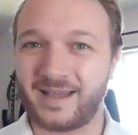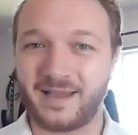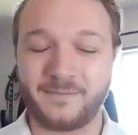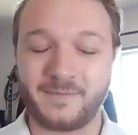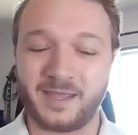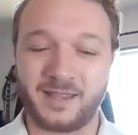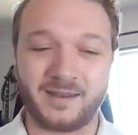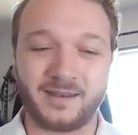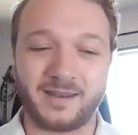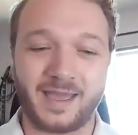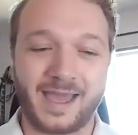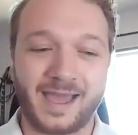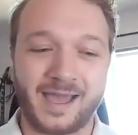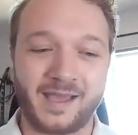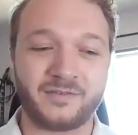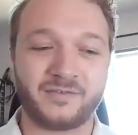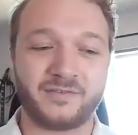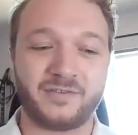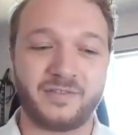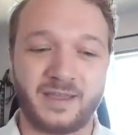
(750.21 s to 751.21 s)
I mean,
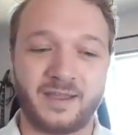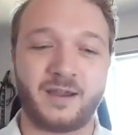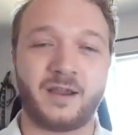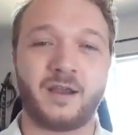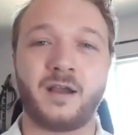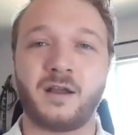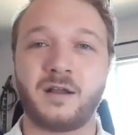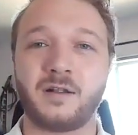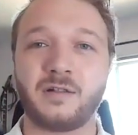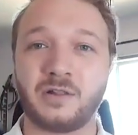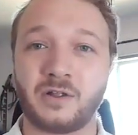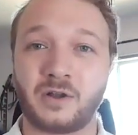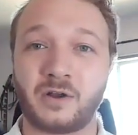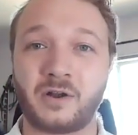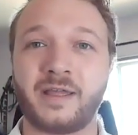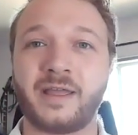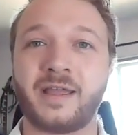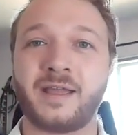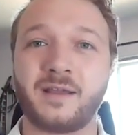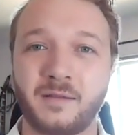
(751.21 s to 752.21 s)
as they're
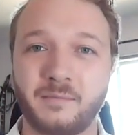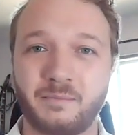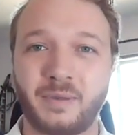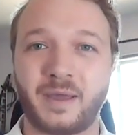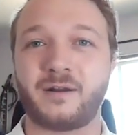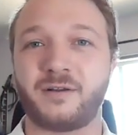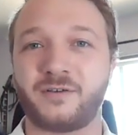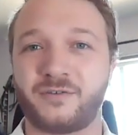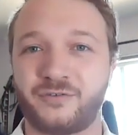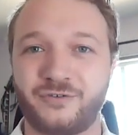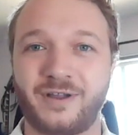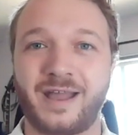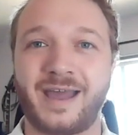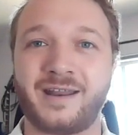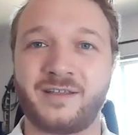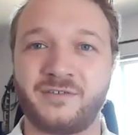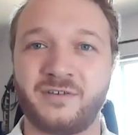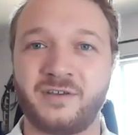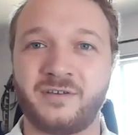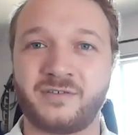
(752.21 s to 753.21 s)
learning better
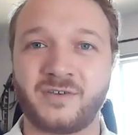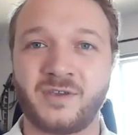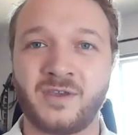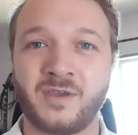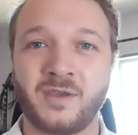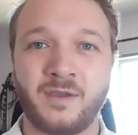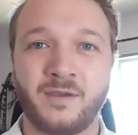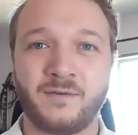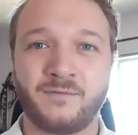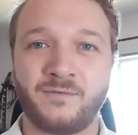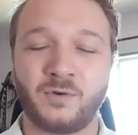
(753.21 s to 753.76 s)
strategies,